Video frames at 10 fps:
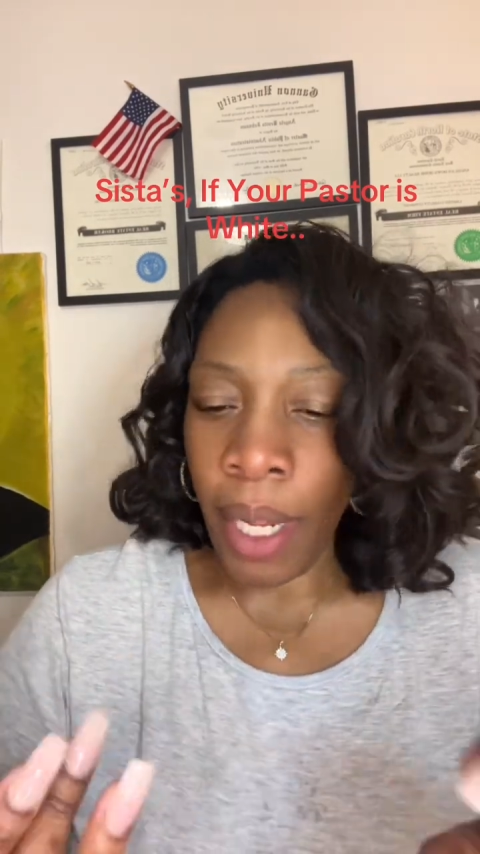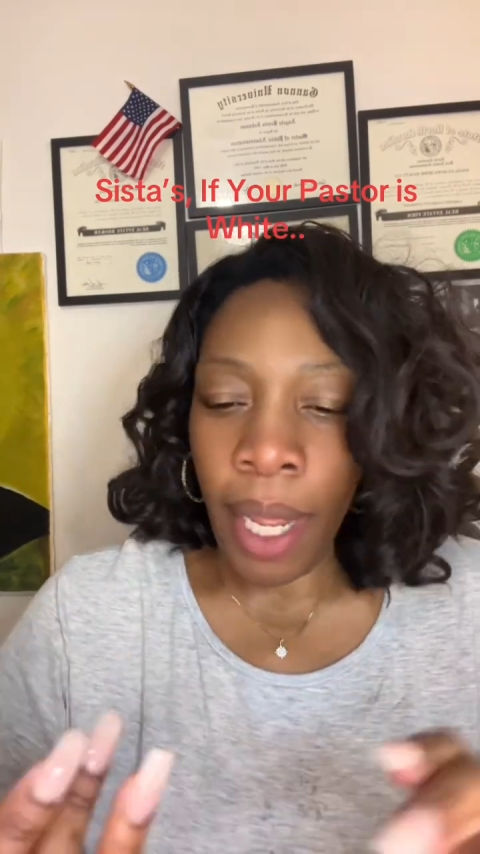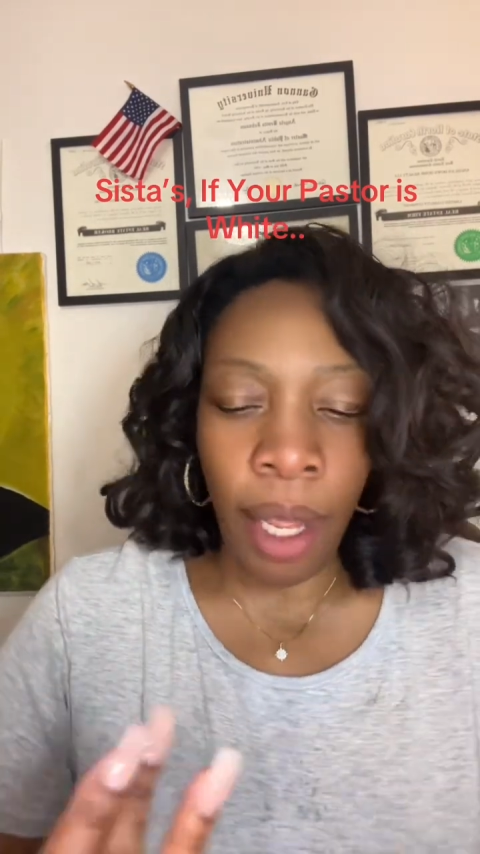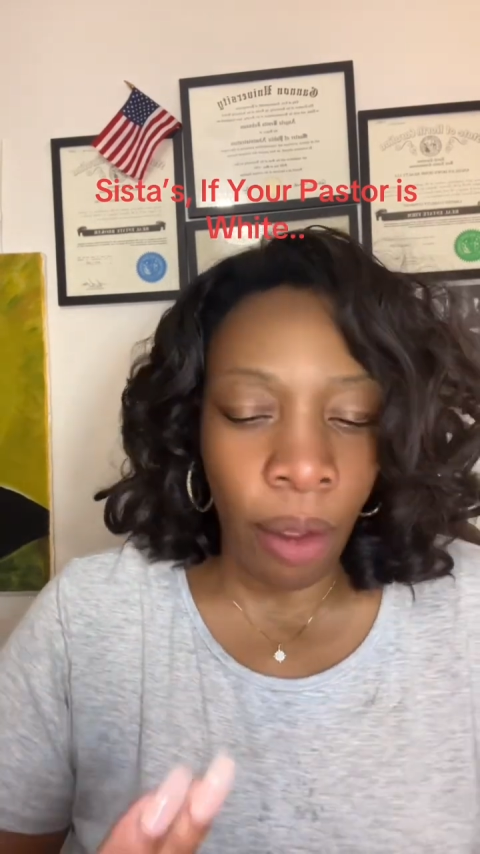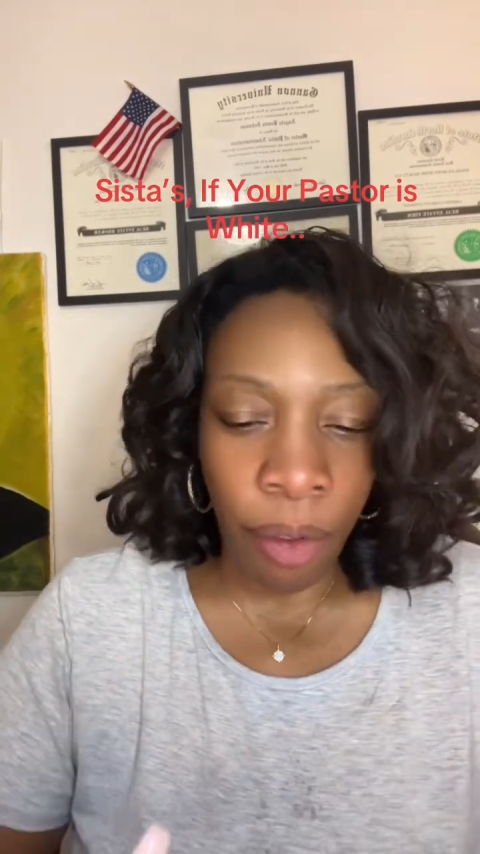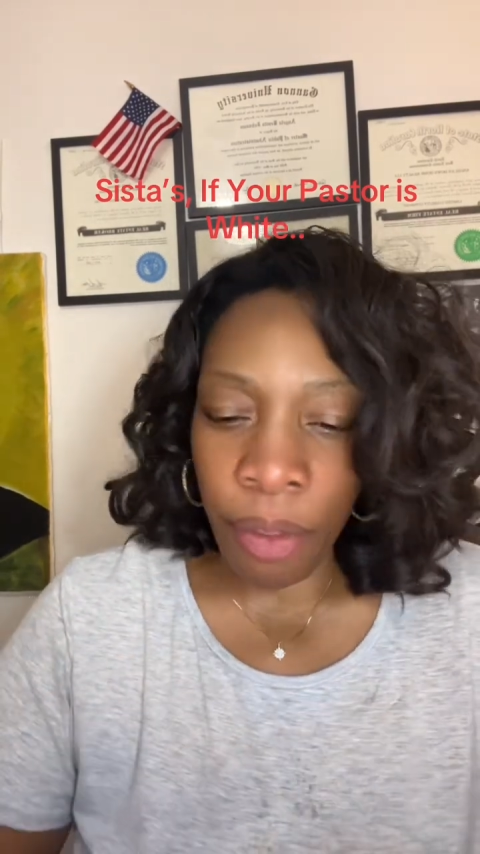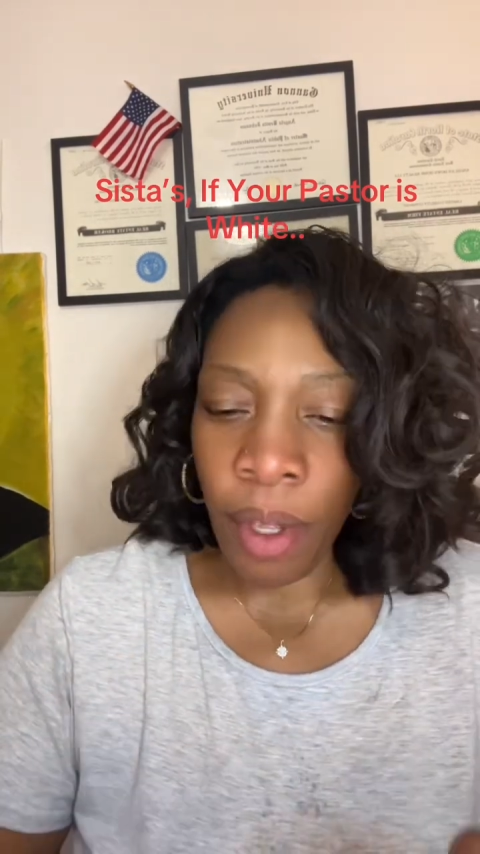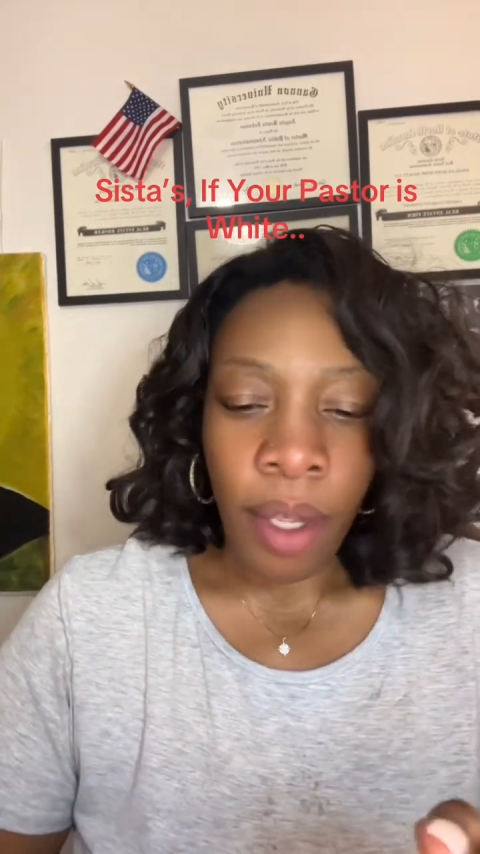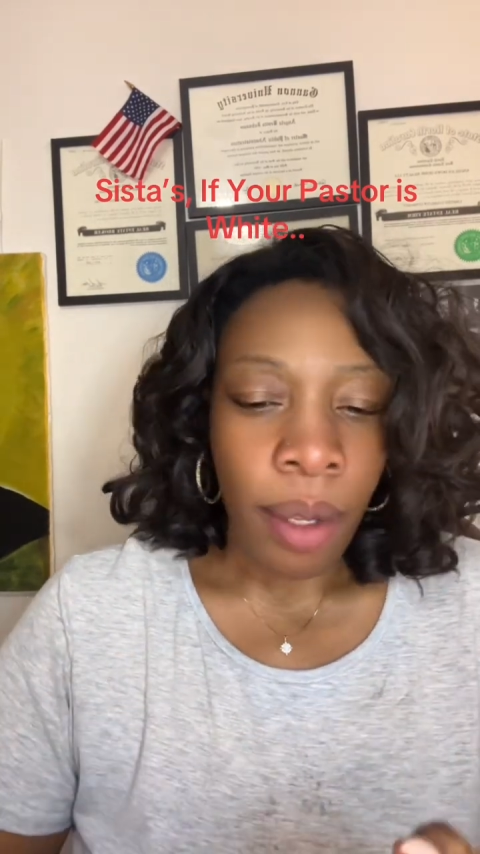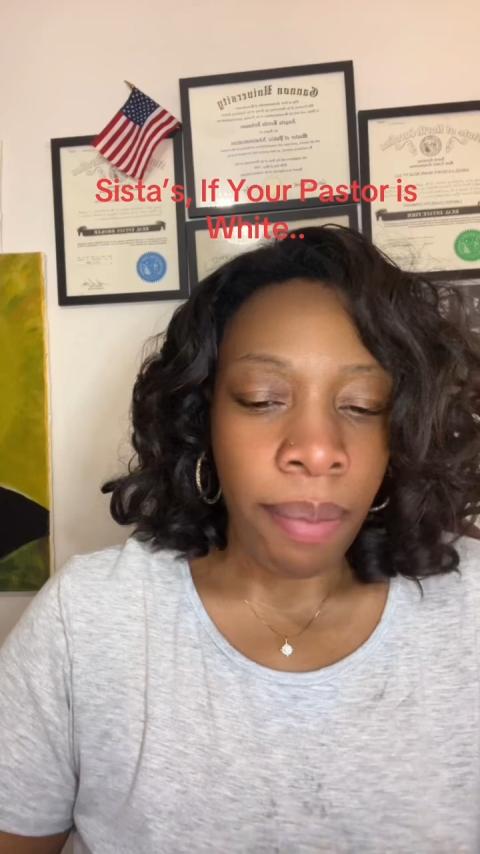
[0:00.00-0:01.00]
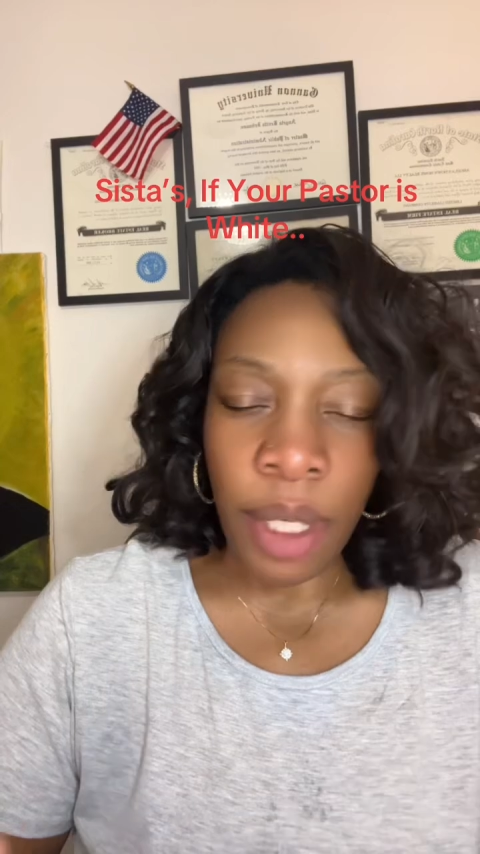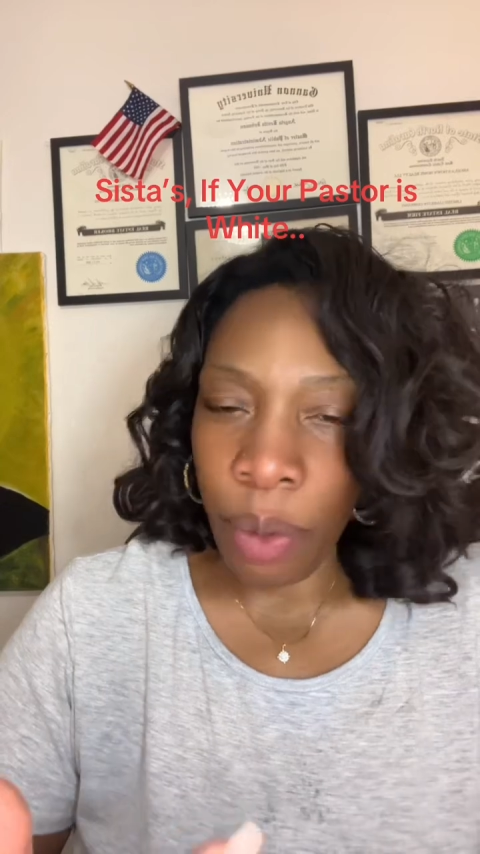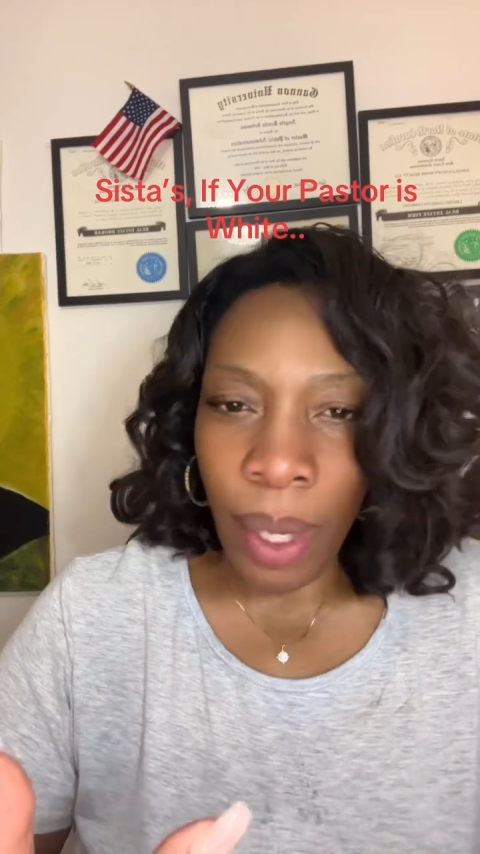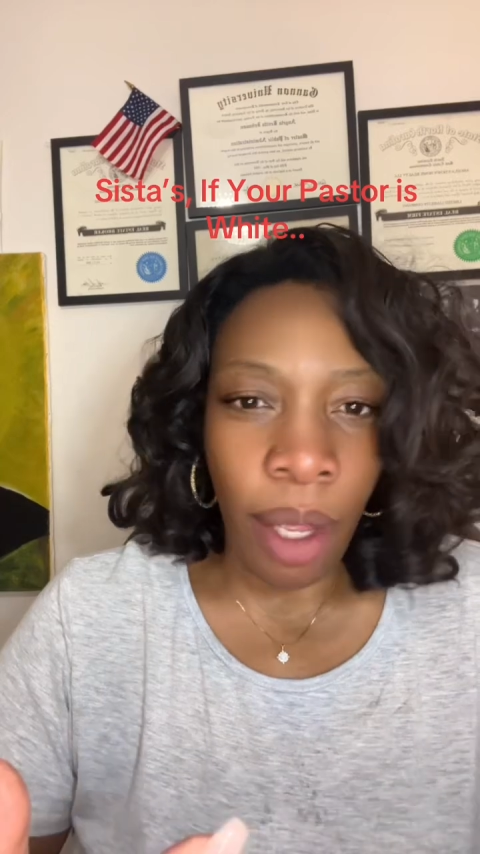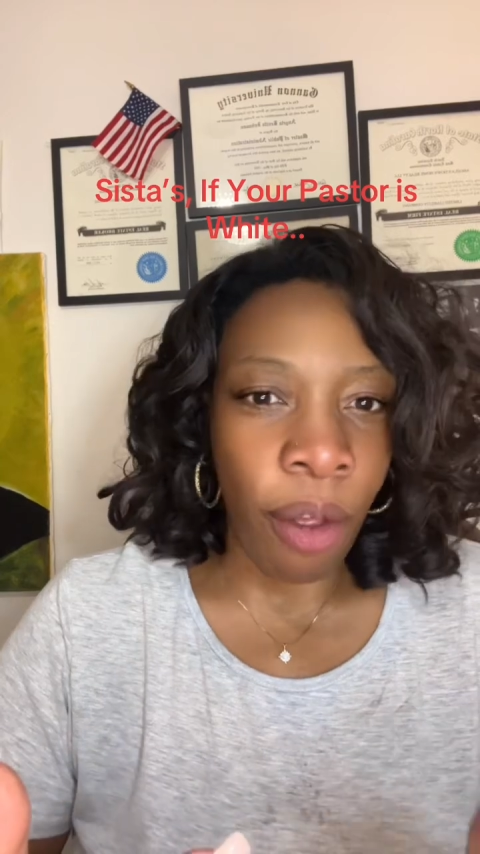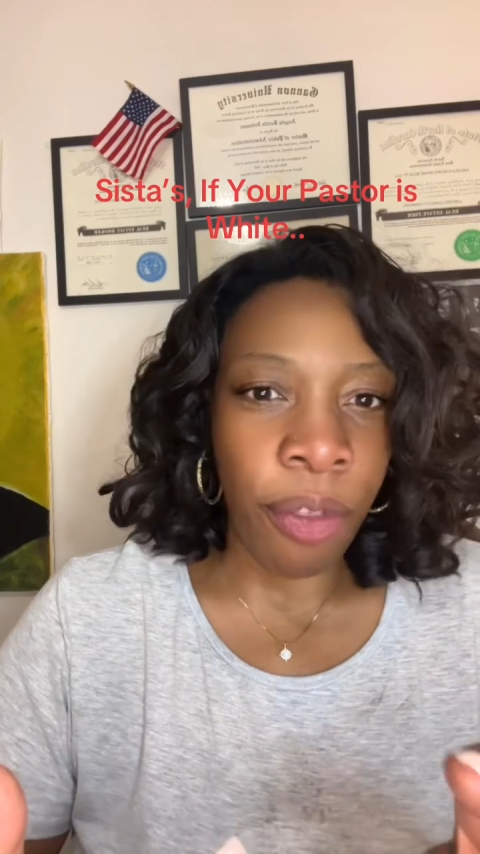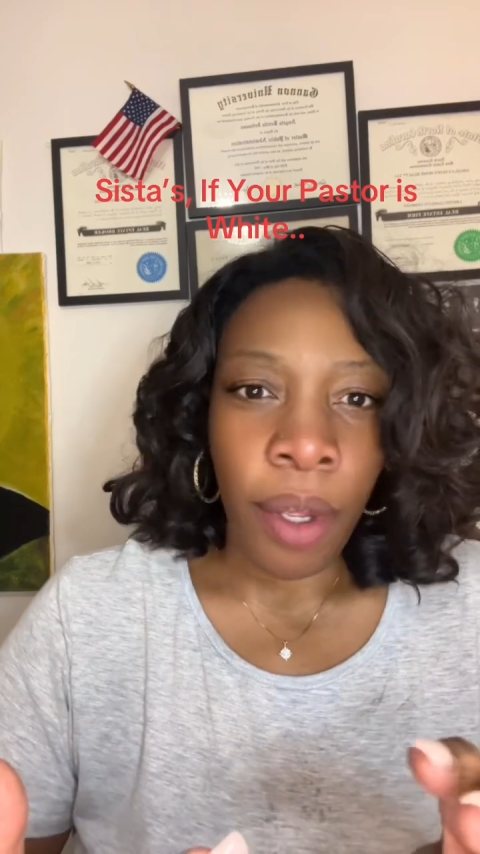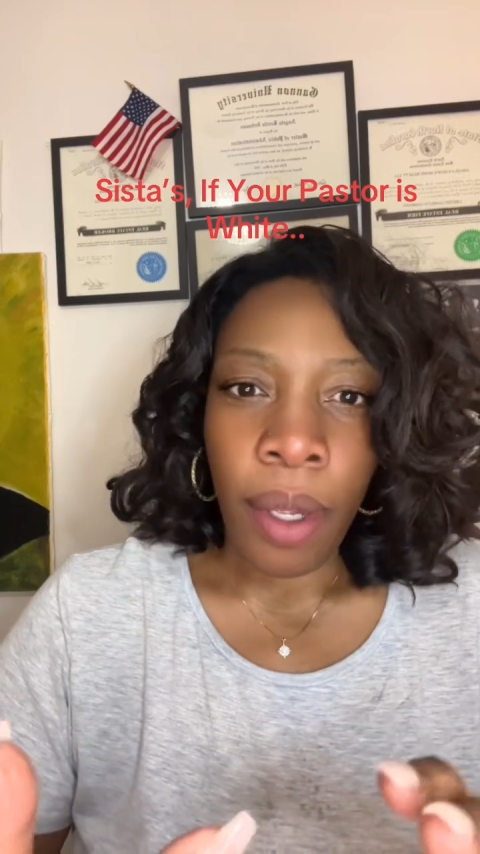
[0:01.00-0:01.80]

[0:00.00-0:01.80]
health, mental health,